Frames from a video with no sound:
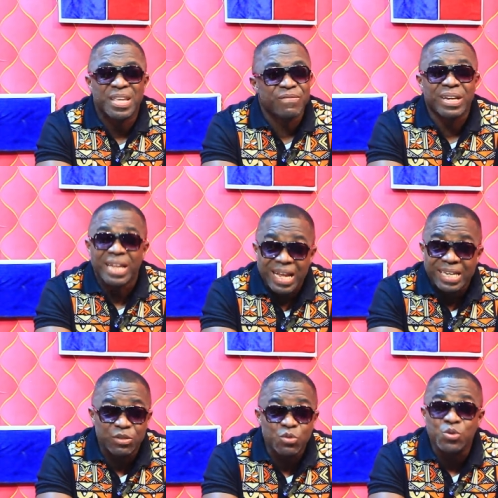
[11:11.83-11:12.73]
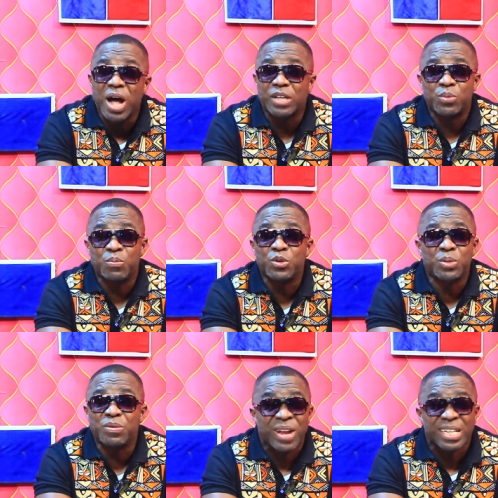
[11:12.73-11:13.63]
Even ladies who are supposed
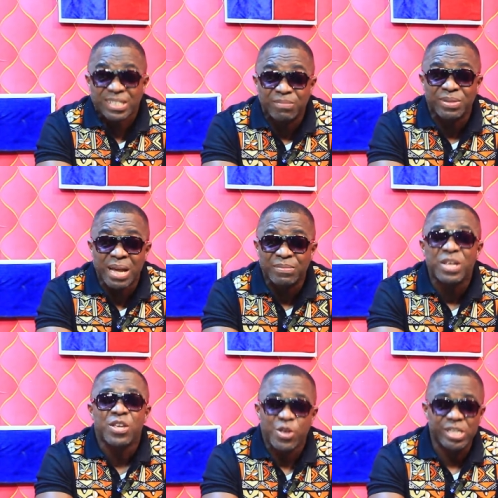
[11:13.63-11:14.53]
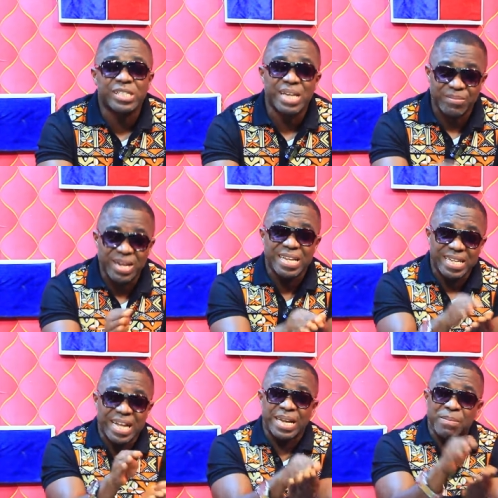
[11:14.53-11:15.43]
to be flat, sometimes you see some ladies
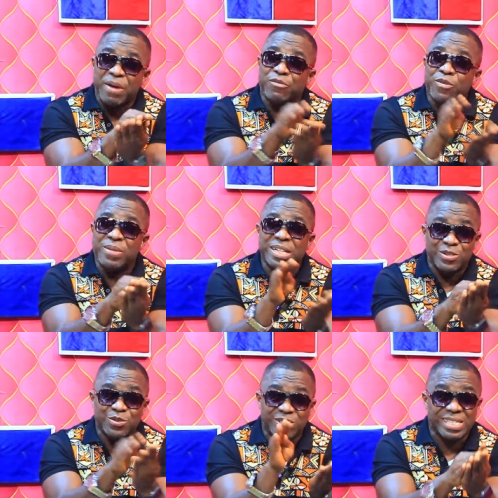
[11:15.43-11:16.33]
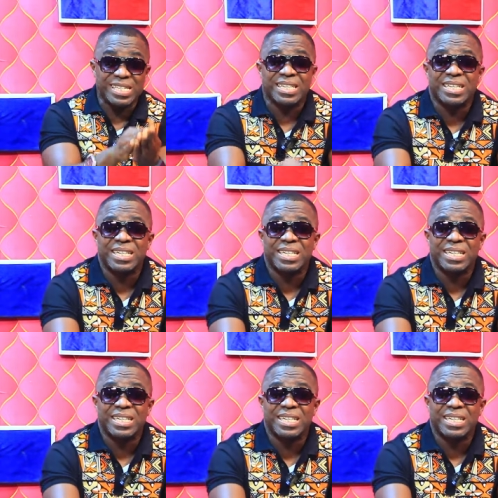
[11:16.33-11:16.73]
and the performance you see,